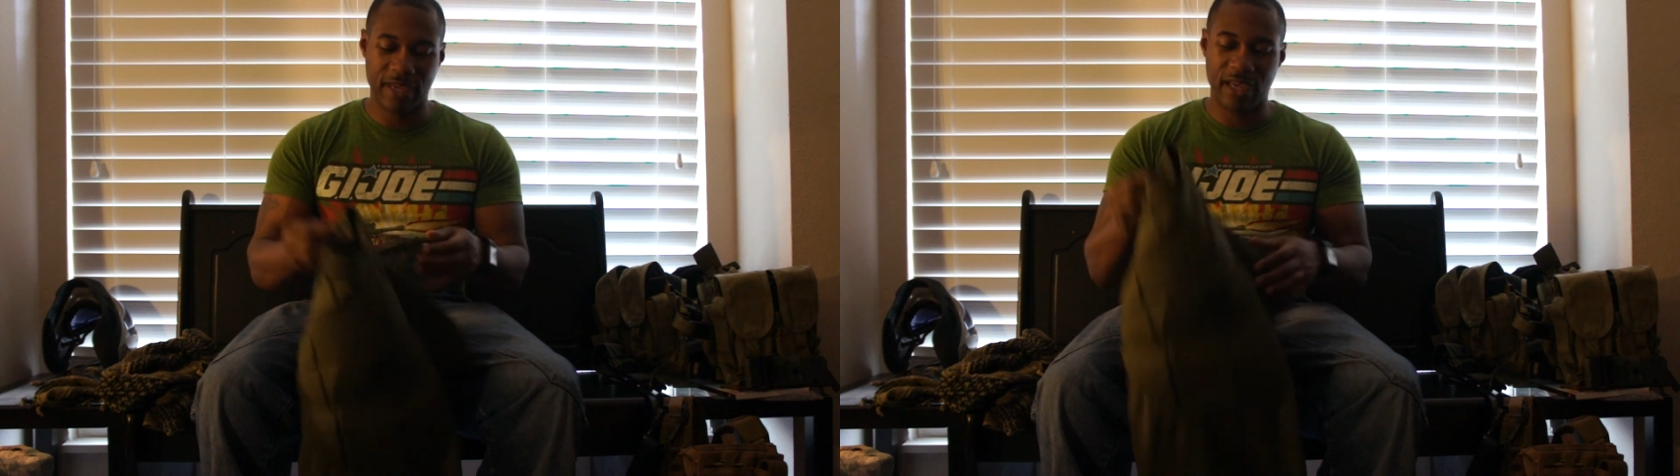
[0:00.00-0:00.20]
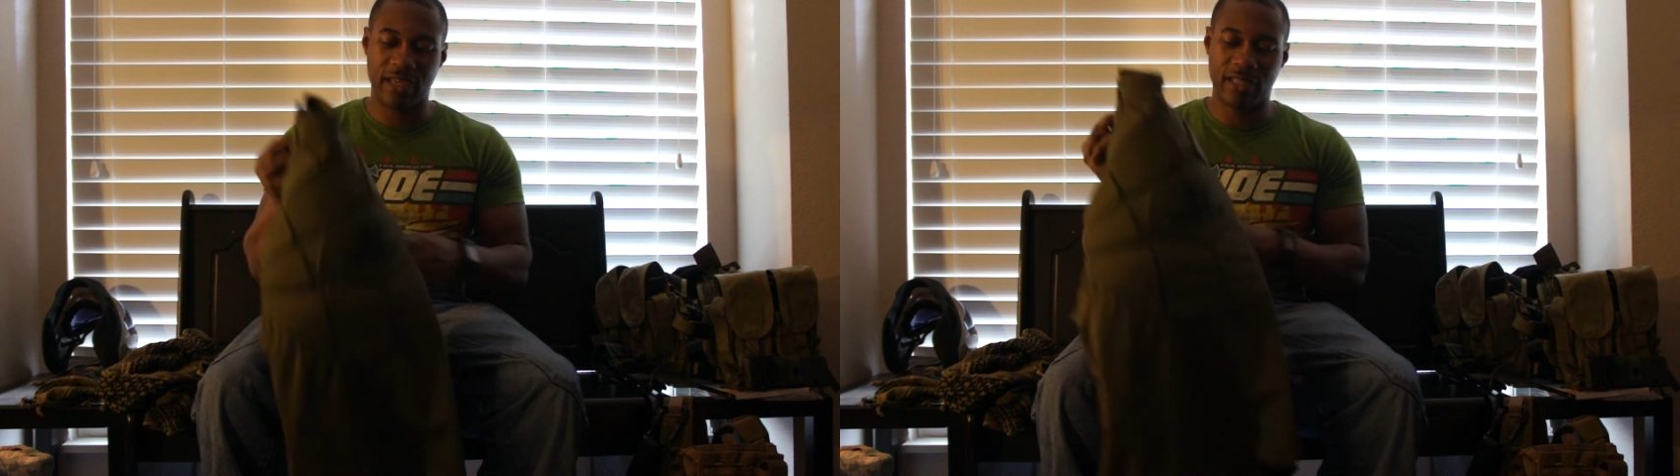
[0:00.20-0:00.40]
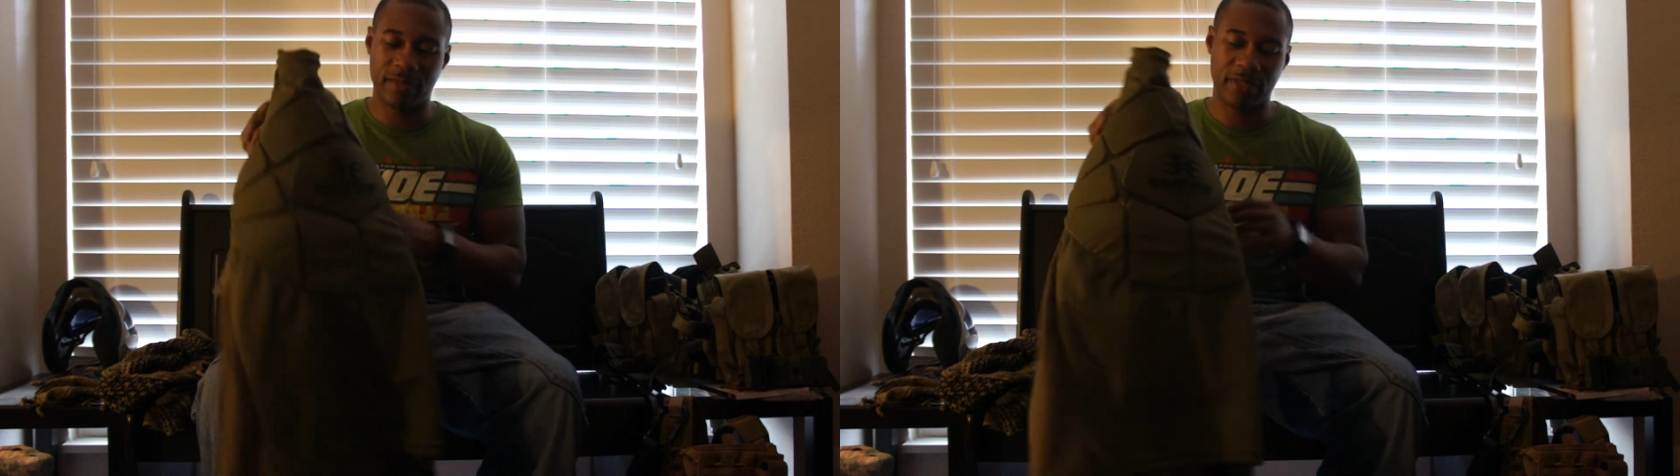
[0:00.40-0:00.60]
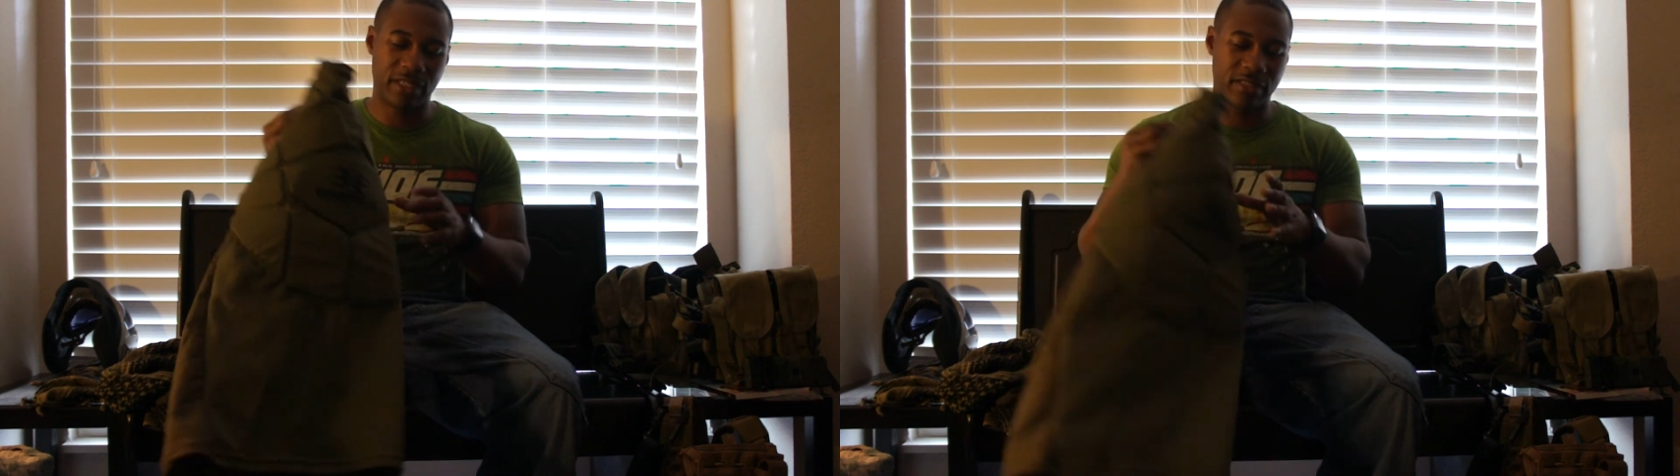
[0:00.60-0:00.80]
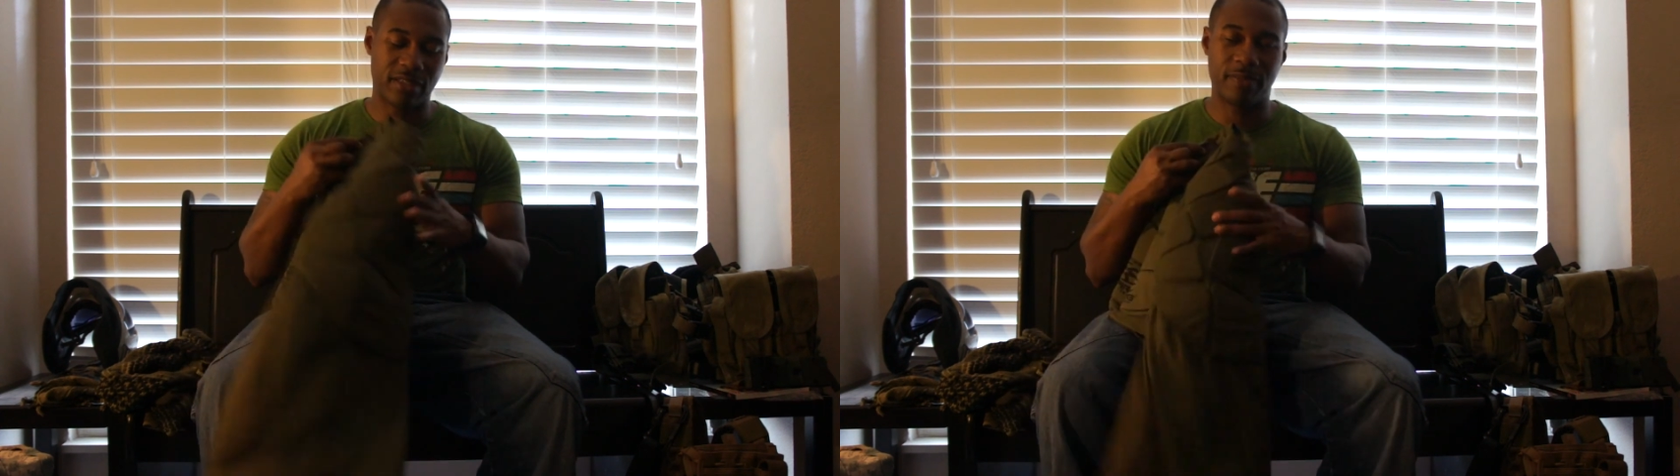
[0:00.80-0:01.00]
hey, let me
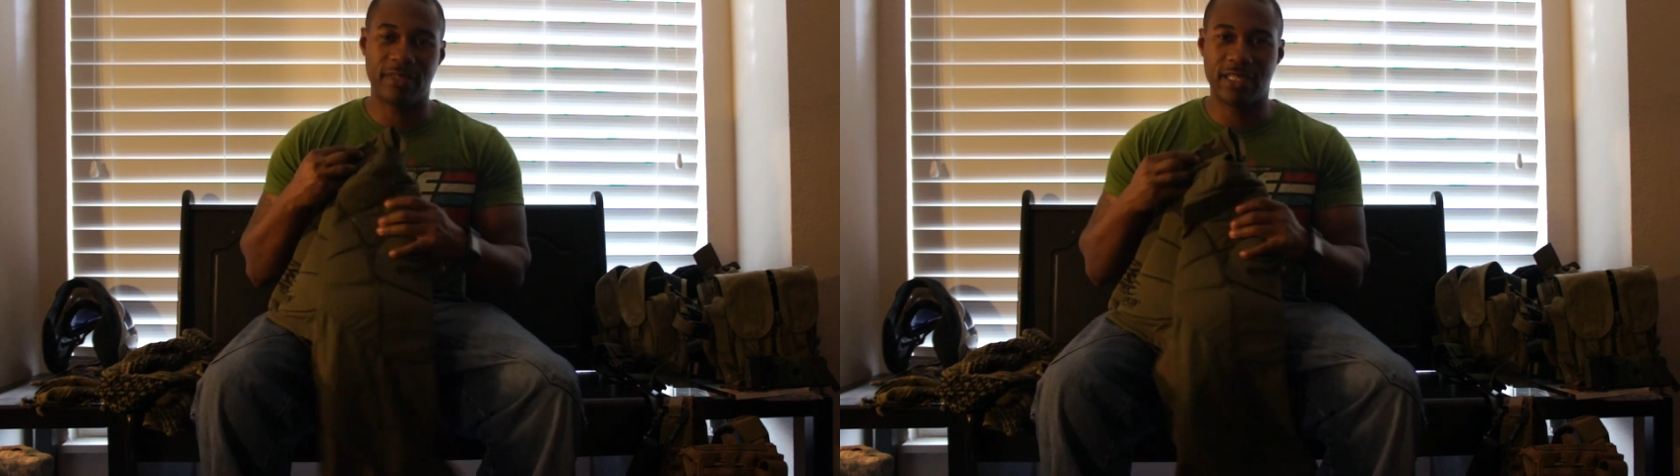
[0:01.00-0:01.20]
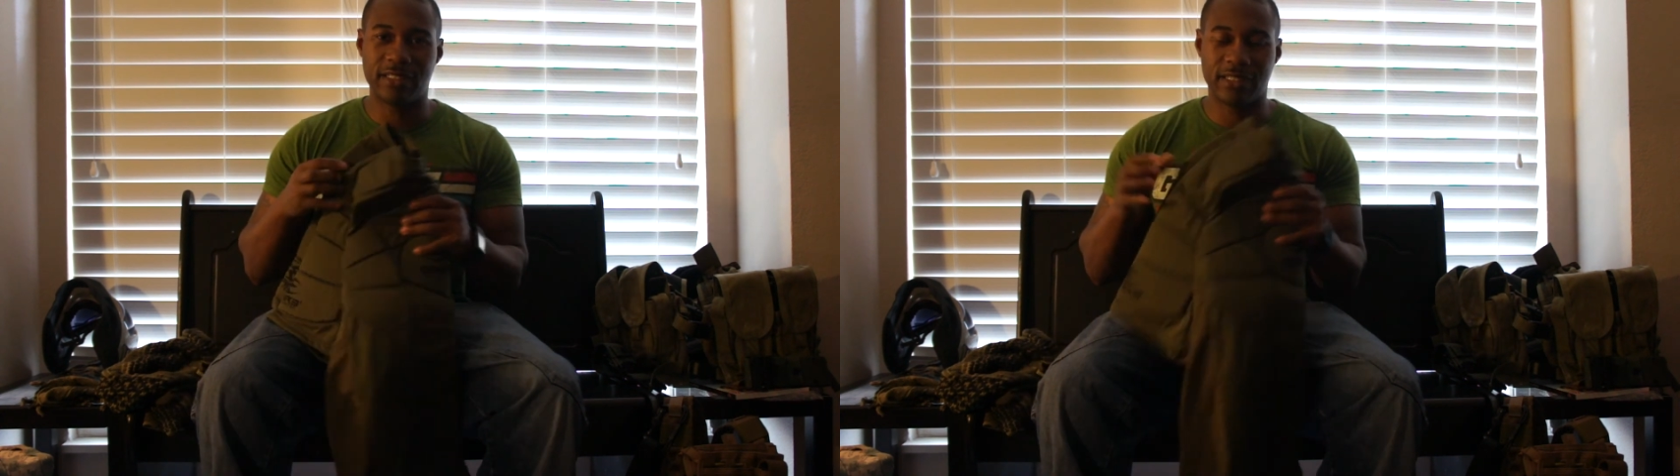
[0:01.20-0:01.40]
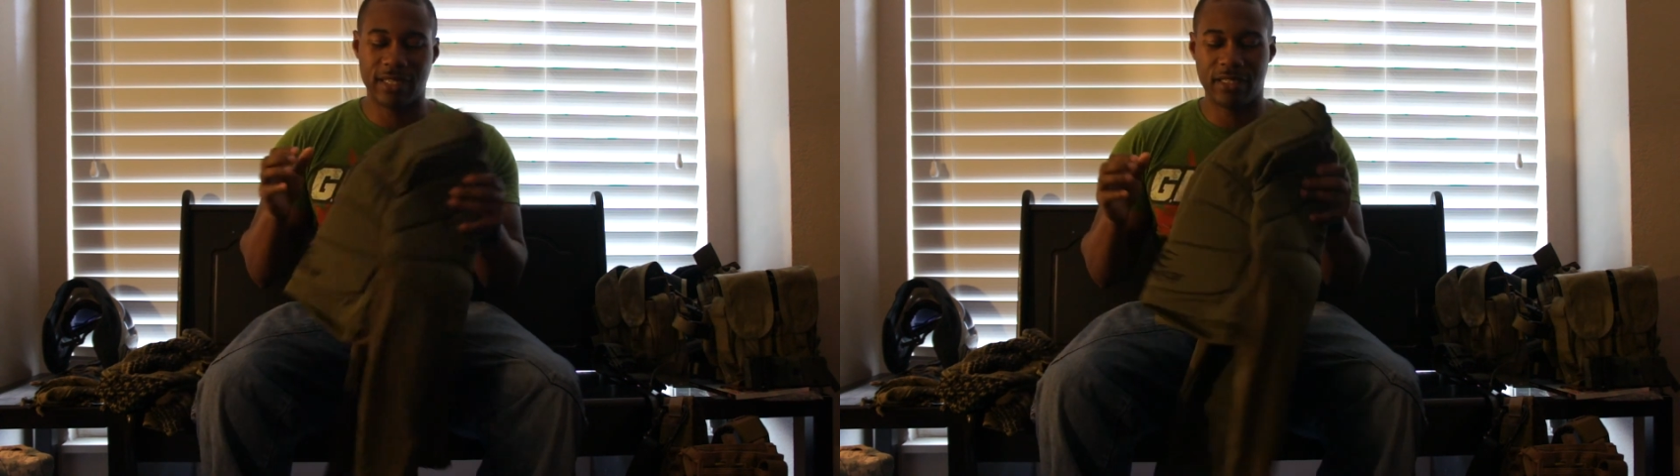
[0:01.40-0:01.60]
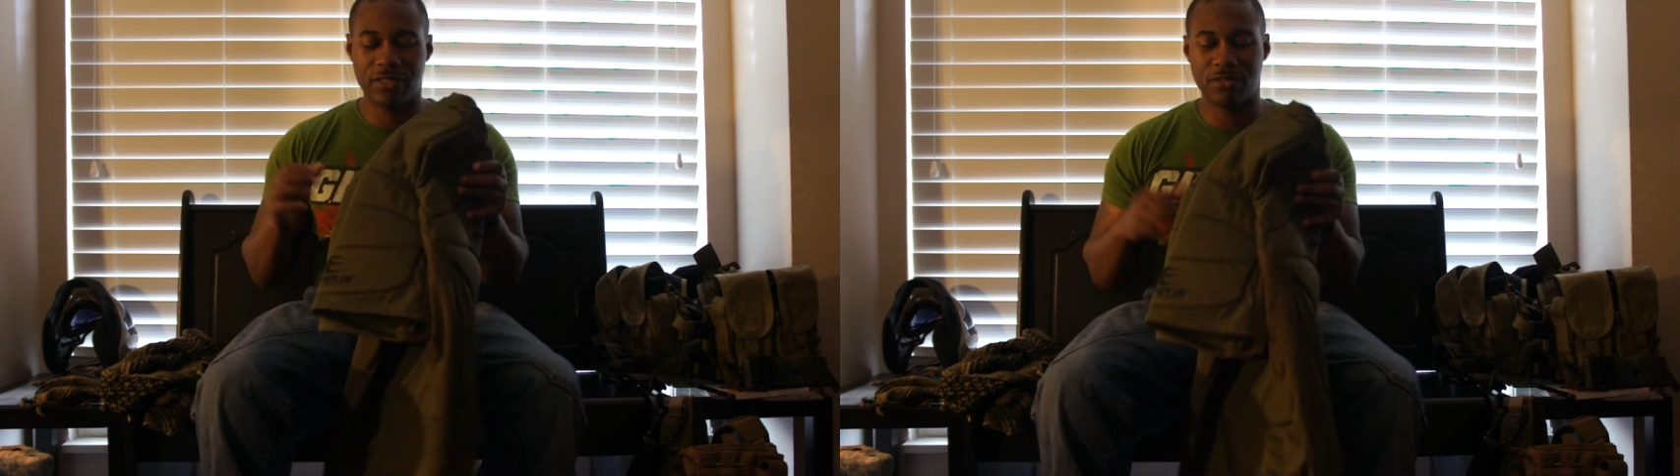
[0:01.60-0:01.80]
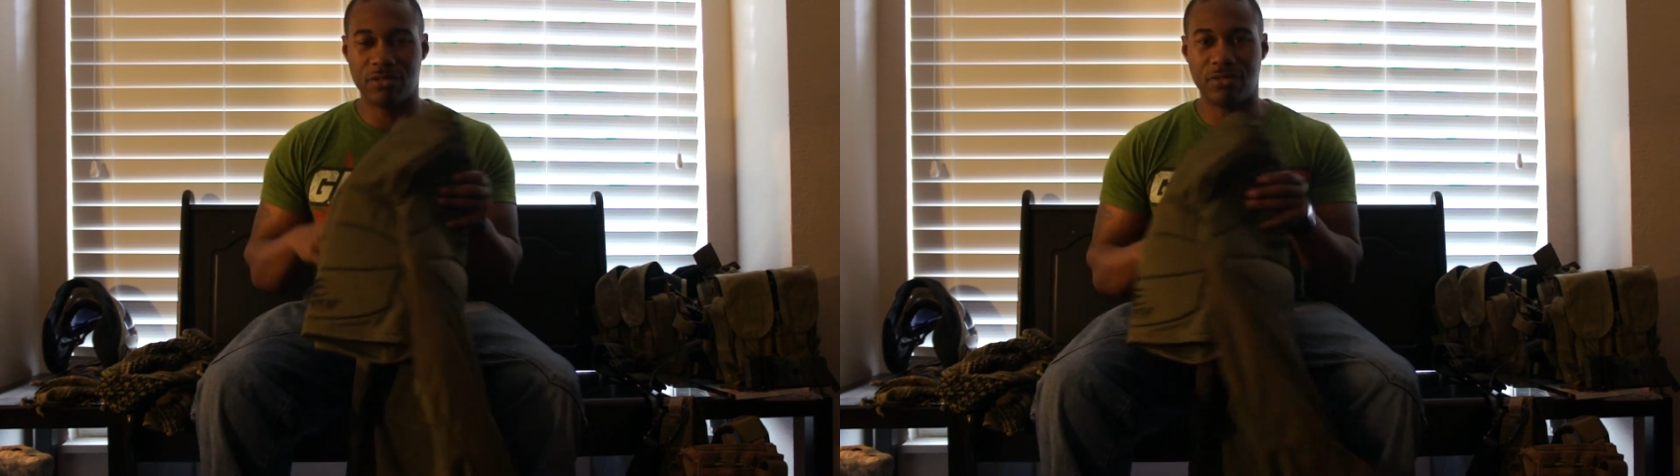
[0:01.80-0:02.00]
get something
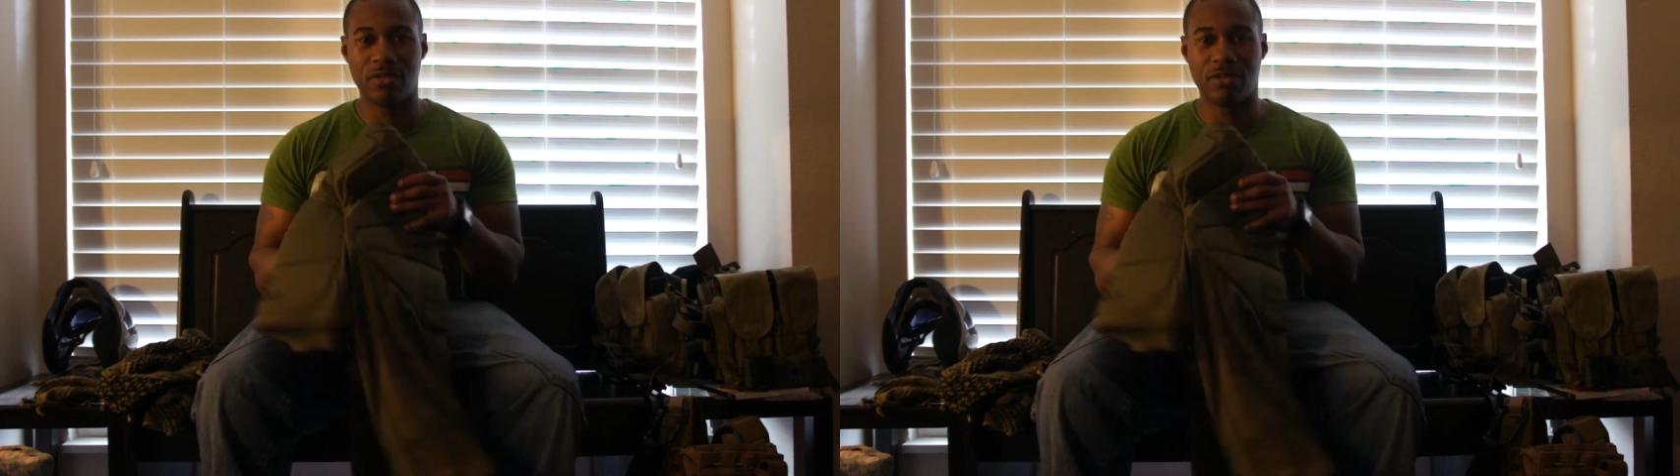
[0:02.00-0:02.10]
designated to